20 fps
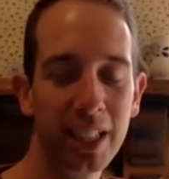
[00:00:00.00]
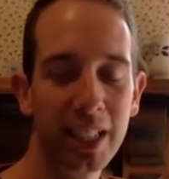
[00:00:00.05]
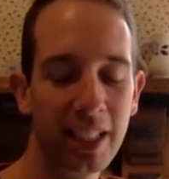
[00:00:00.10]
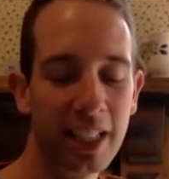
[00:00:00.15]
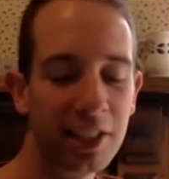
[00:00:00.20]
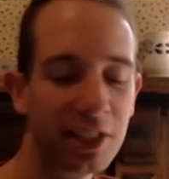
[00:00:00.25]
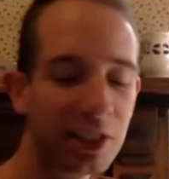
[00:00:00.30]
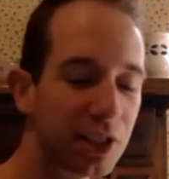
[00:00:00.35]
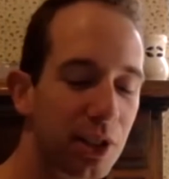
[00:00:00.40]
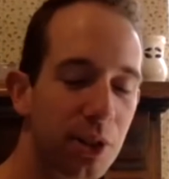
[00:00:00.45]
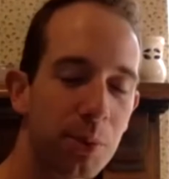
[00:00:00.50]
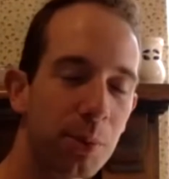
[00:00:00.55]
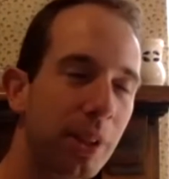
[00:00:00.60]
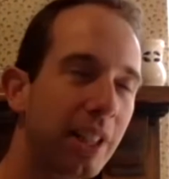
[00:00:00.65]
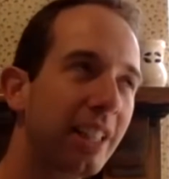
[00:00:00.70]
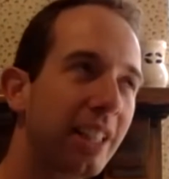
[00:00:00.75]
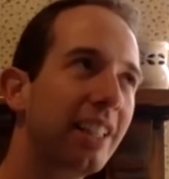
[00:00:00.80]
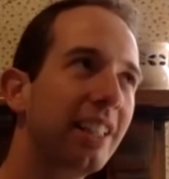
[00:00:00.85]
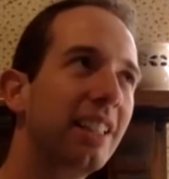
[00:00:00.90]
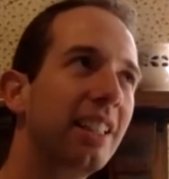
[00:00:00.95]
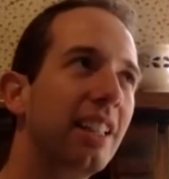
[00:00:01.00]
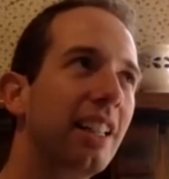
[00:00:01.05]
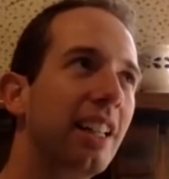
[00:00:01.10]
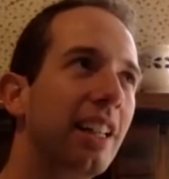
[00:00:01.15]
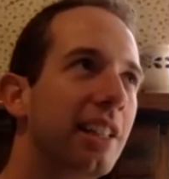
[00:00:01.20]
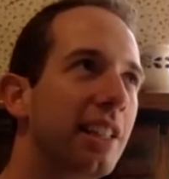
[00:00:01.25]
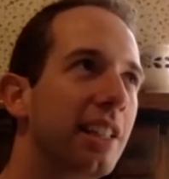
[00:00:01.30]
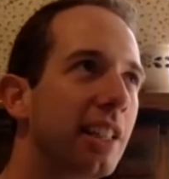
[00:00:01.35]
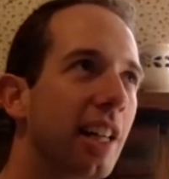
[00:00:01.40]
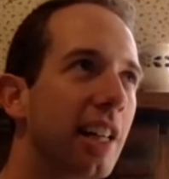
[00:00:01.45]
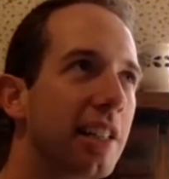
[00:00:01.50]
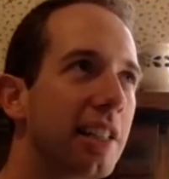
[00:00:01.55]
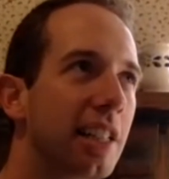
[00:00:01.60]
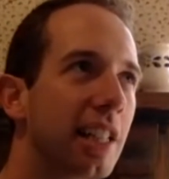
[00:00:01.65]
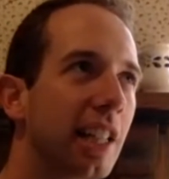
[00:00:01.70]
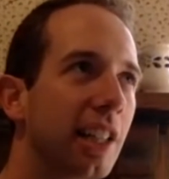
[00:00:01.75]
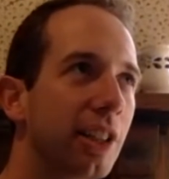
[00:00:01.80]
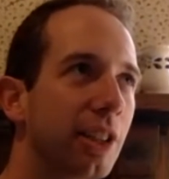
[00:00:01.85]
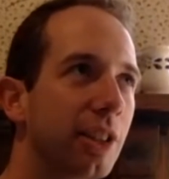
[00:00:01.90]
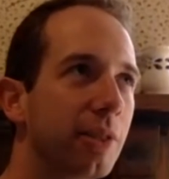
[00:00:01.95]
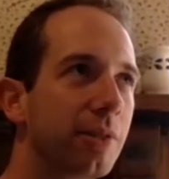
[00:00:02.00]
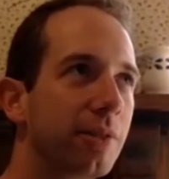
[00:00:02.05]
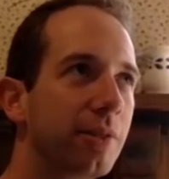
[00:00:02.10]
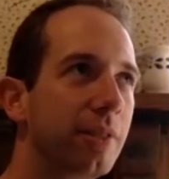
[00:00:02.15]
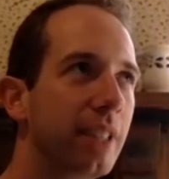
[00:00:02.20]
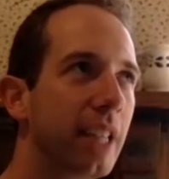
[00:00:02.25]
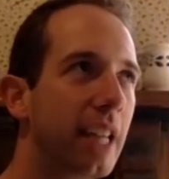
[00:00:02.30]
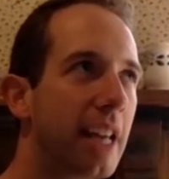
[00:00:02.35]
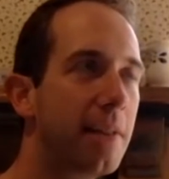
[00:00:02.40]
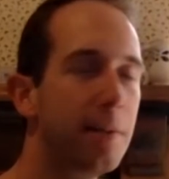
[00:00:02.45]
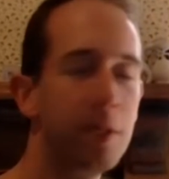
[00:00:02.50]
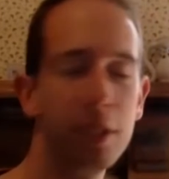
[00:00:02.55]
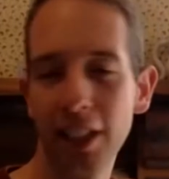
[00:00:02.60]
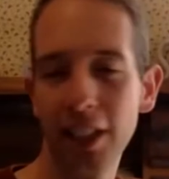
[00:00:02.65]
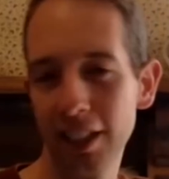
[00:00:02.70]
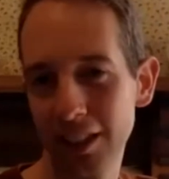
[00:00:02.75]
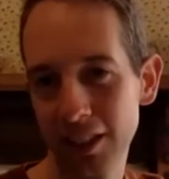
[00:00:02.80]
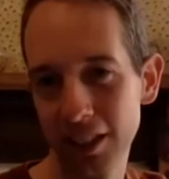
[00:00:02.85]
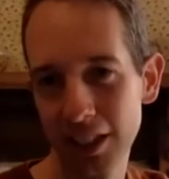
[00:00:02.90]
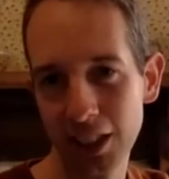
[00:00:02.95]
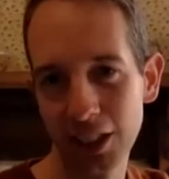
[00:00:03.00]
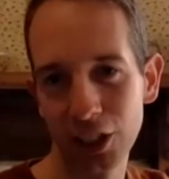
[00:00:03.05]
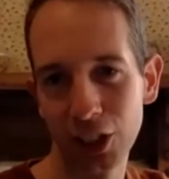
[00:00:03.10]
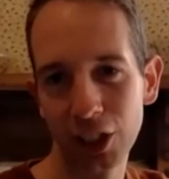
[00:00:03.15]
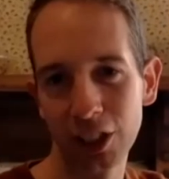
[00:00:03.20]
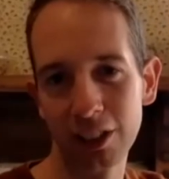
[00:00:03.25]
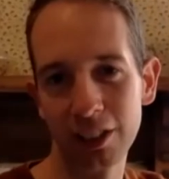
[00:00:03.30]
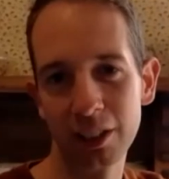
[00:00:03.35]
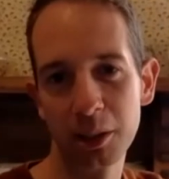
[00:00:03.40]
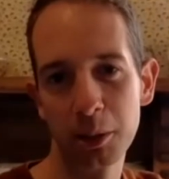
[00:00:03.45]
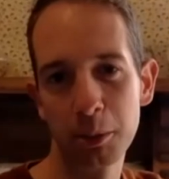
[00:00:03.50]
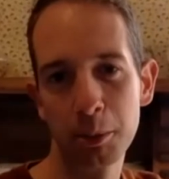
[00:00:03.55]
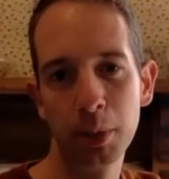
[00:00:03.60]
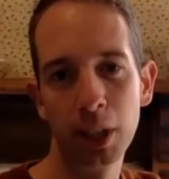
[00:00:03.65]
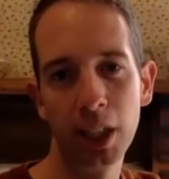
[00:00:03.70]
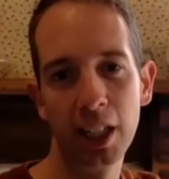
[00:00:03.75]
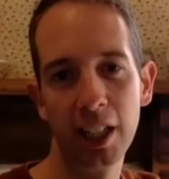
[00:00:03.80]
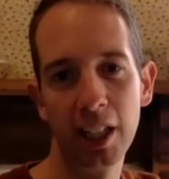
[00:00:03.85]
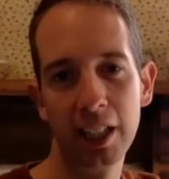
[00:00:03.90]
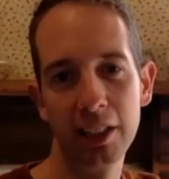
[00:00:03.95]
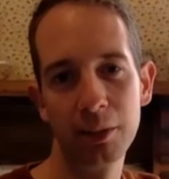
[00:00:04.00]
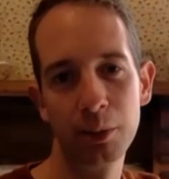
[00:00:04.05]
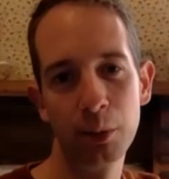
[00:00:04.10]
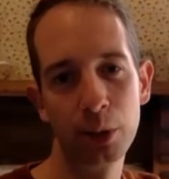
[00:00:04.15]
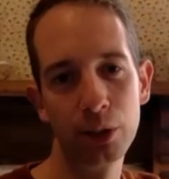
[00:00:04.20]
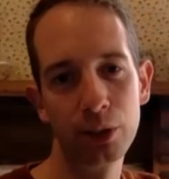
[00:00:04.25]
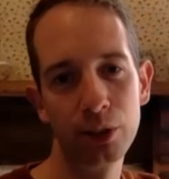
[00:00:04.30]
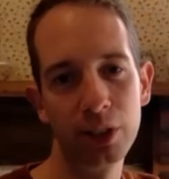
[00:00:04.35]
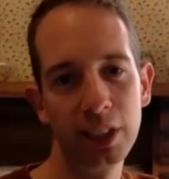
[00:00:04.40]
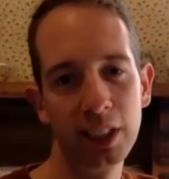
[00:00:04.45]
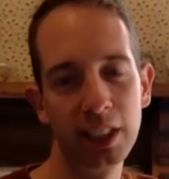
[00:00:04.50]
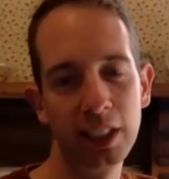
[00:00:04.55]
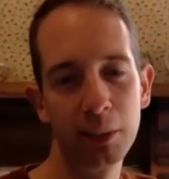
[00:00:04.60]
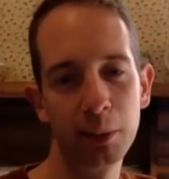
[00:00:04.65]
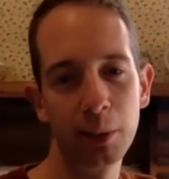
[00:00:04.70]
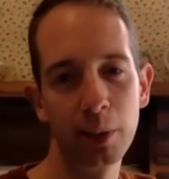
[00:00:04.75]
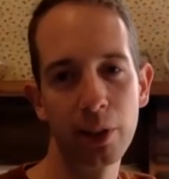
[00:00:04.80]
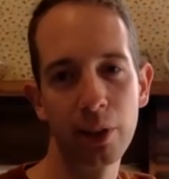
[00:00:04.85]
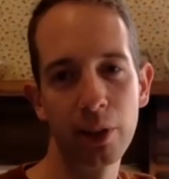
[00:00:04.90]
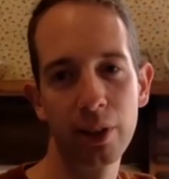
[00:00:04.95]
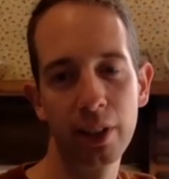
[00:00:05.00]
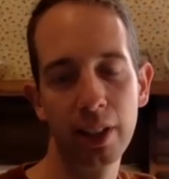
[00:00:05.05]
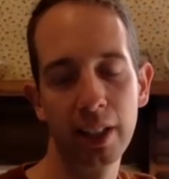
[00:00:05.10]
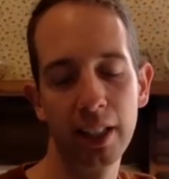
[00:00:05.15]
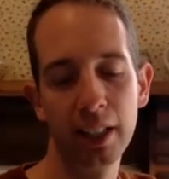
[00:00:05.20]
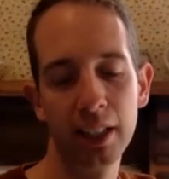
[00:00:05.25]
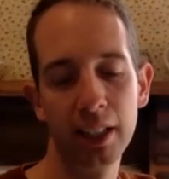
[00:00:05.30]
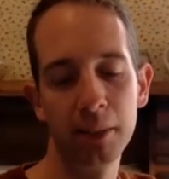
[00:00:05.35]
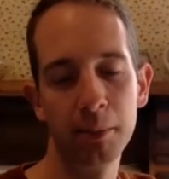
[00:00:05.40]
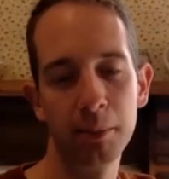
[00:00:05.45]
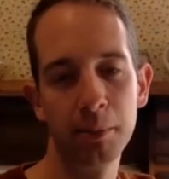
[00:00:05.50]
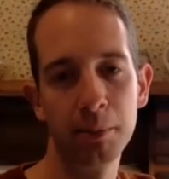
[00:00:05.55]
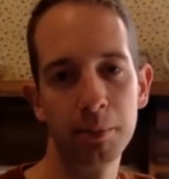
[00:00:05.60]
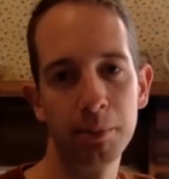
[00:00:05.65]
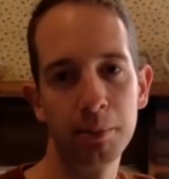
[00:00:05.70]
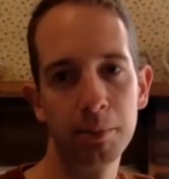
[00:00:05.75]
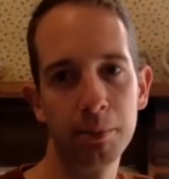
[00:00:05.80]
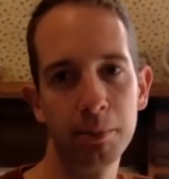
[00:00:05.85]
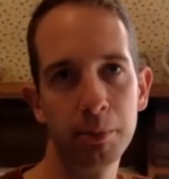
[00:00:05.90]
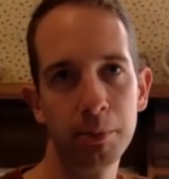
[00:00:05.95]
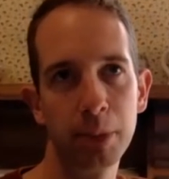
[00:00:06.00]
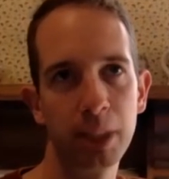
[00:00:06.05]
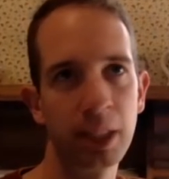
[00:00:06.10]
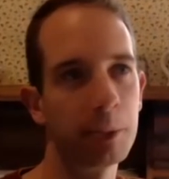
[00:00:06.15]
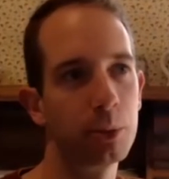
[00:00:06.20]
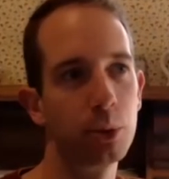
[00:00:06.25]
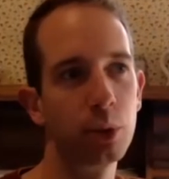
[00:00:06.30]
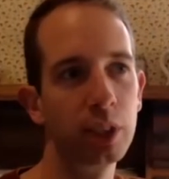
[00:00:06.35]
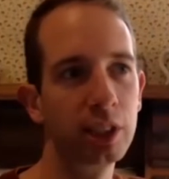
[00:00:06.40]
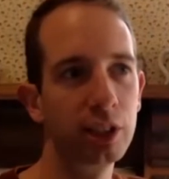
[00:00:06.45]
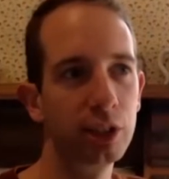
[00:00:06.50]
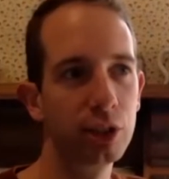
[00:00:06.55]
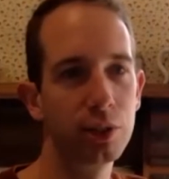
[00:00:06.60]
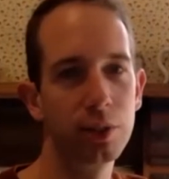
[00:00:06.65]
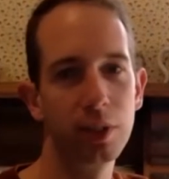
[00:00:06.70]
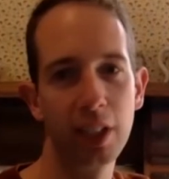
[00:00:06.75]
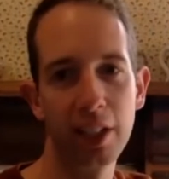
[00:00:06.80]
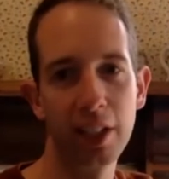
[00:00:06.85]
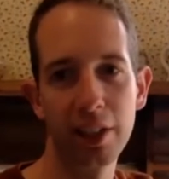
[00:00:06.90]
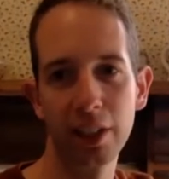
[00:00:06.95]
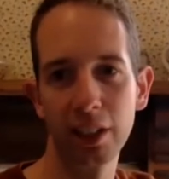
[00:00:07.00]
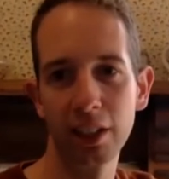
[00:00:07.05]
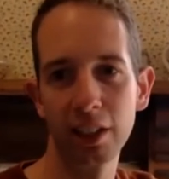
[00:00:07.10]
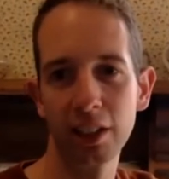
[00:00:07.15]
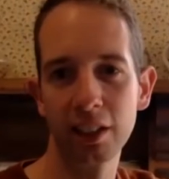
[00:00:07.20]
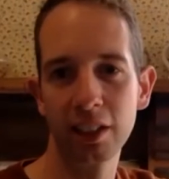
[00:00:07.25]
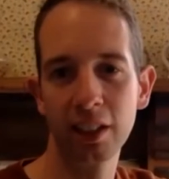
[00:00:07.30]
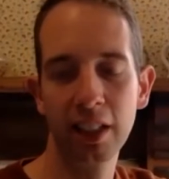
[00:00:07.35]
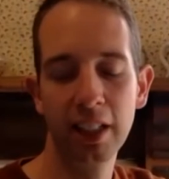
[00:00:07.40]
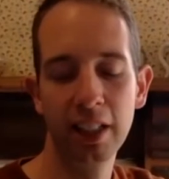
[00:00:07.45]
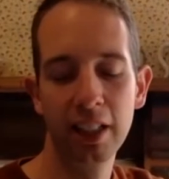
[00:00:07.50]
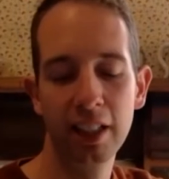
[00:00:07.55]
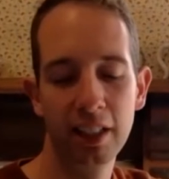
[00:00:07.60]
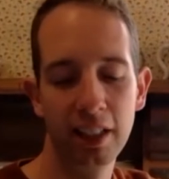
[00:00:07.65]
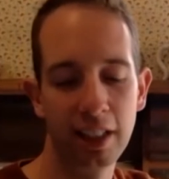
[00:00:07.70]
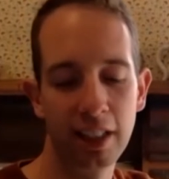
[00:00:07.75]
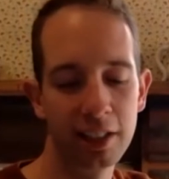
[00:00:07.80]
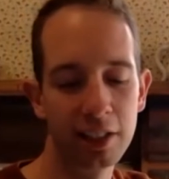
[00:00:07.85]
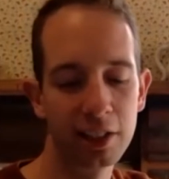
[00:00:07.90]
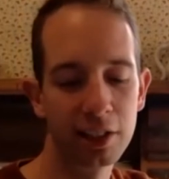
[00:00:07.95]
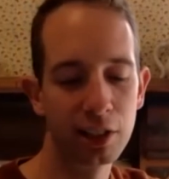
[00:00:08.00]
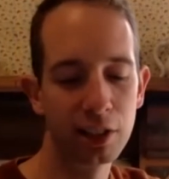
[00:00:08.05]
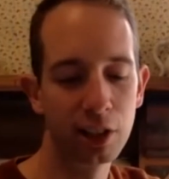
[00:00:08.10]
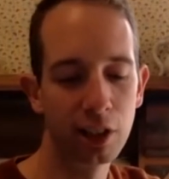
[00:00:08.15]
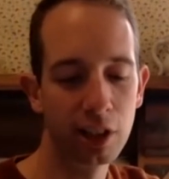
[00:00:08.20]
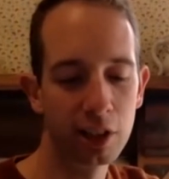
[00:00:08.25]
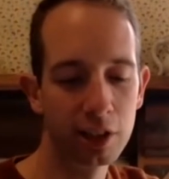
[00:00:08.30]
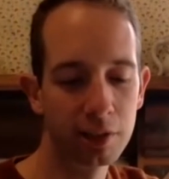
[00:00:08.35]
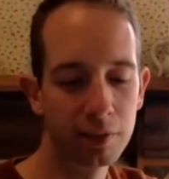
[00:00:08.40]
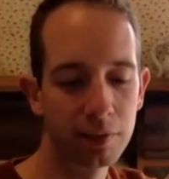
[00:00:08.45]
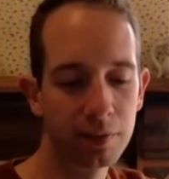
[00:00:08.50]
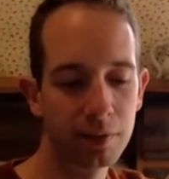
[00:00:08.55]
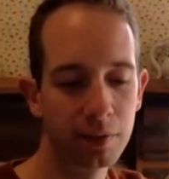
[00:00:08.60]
And this is where the idea of having that intention behind what you're dealing with becomes really useful, I think. And there's a lot of